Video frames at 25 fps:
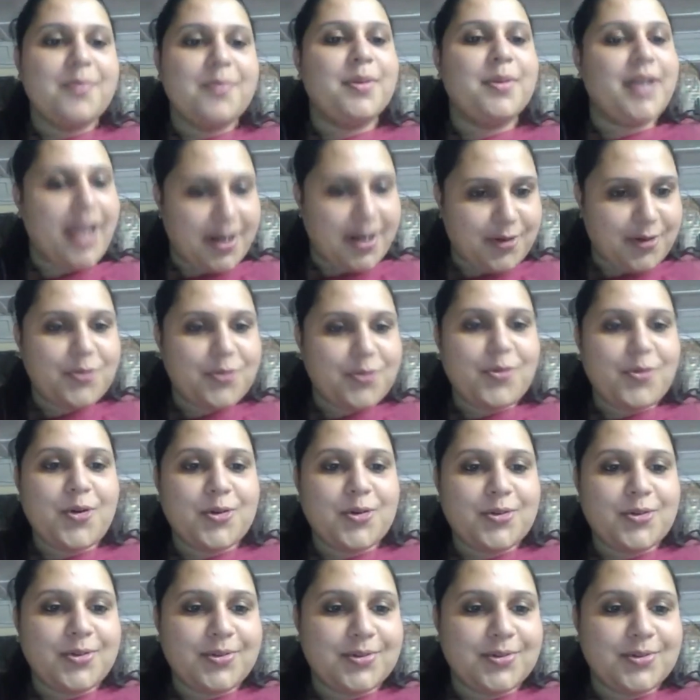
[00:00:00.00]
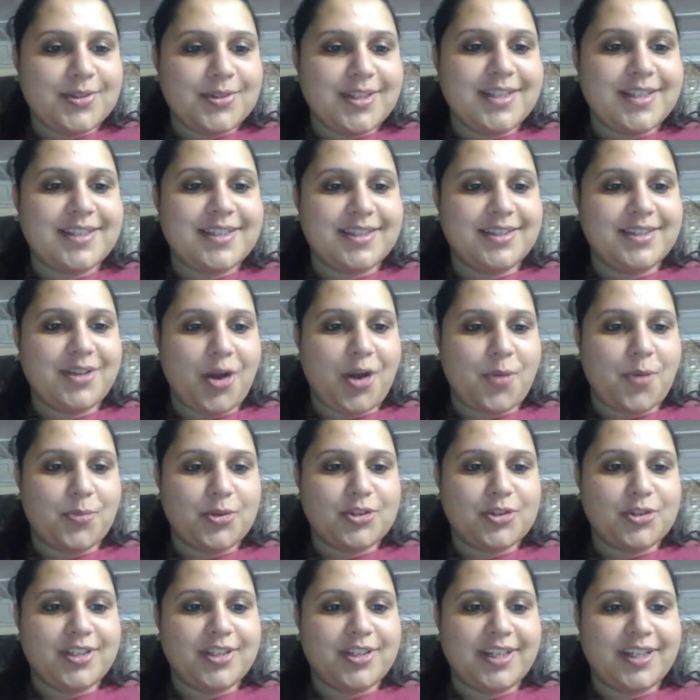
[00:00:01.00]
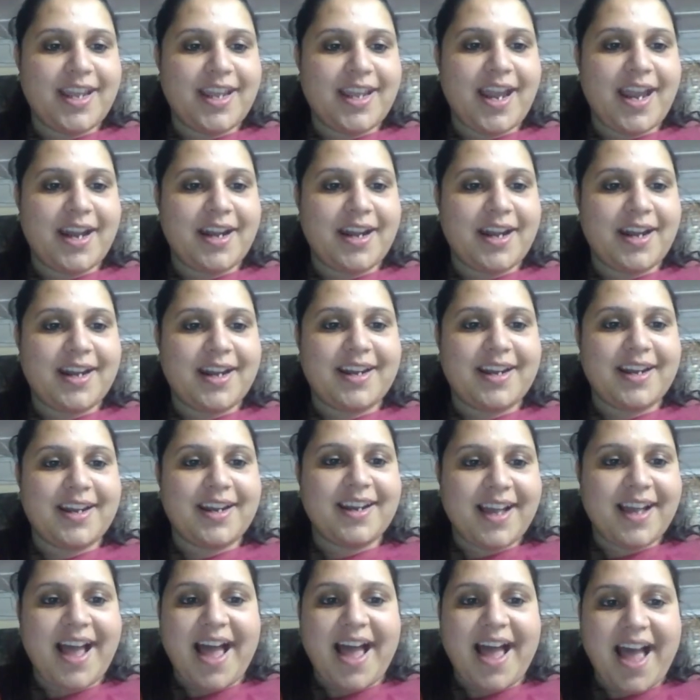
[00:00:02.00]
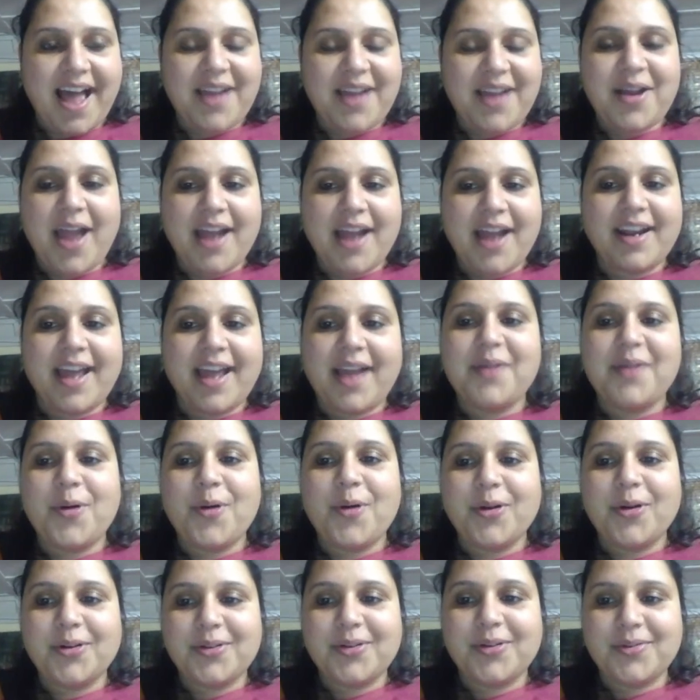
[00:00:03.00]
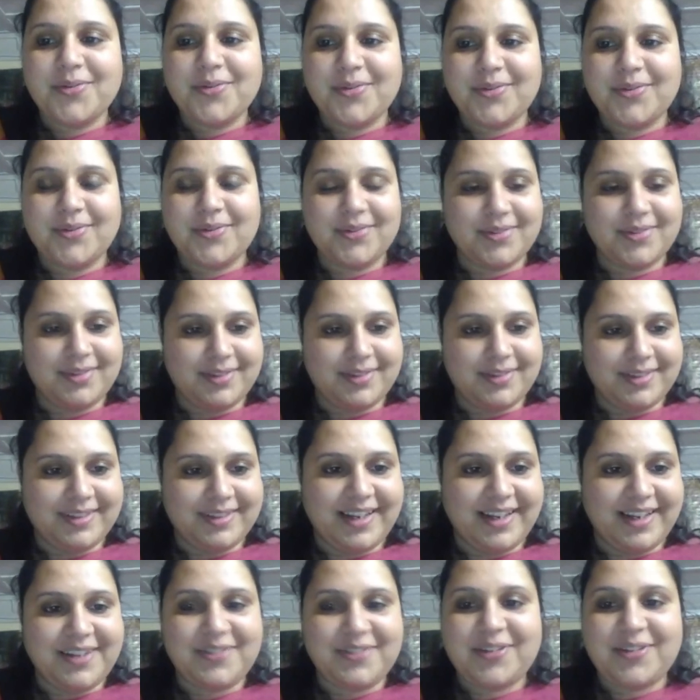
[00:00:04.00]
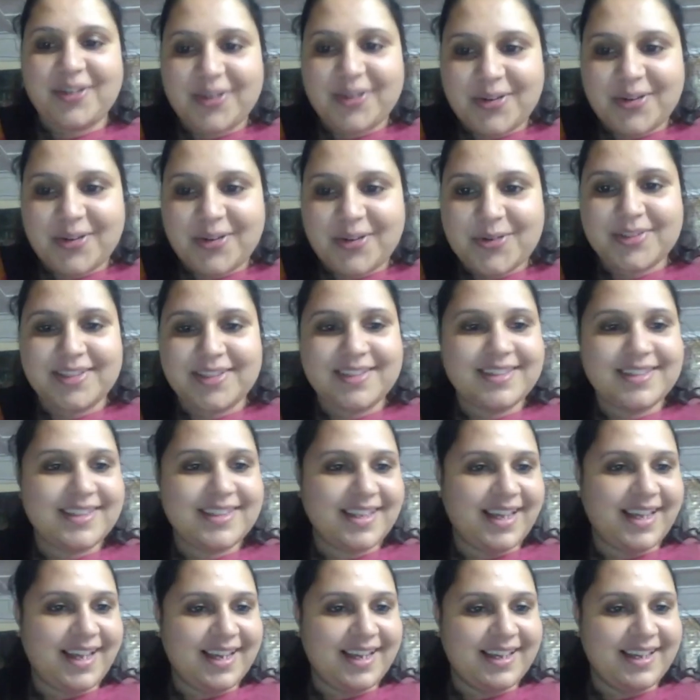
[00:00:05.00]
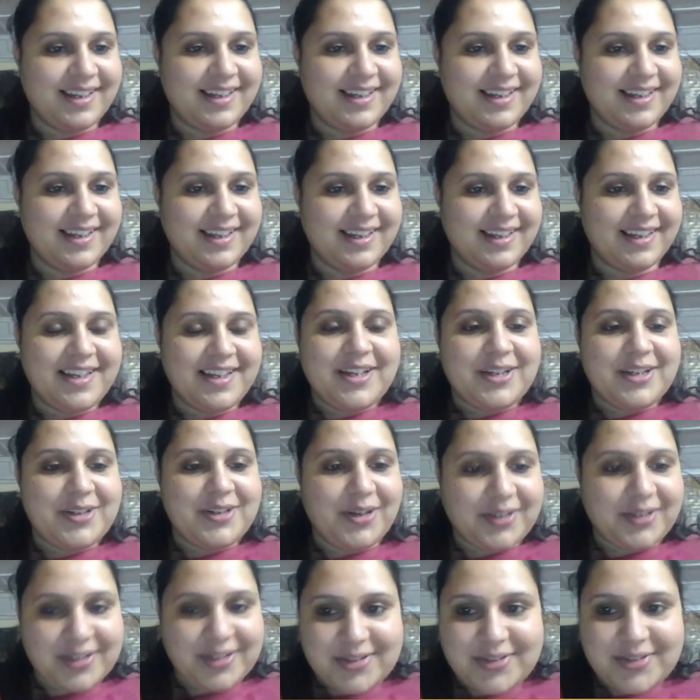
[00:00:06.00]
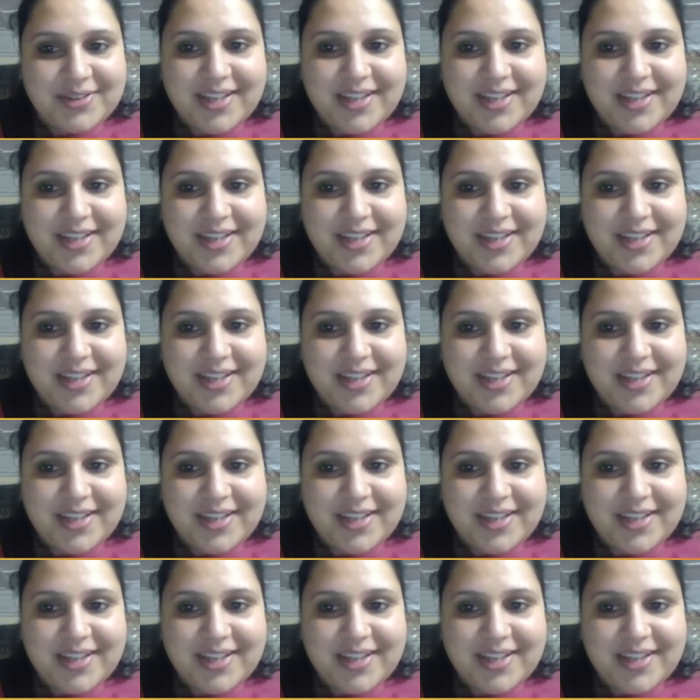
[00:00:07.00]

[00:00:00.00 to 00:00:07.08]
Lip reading: But I don't want to lose this opportunity, and I want to introduce Dr.